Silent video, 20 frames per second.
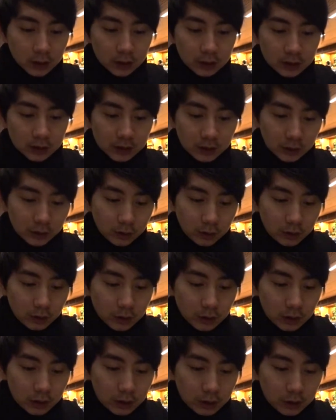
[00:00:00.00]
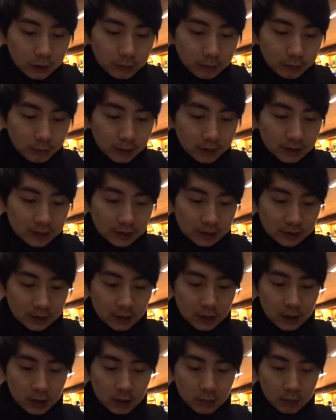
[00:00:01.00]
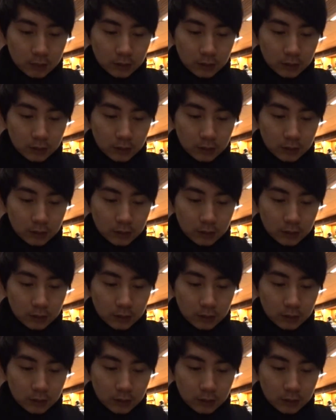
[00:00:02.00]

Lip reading: So mix this up.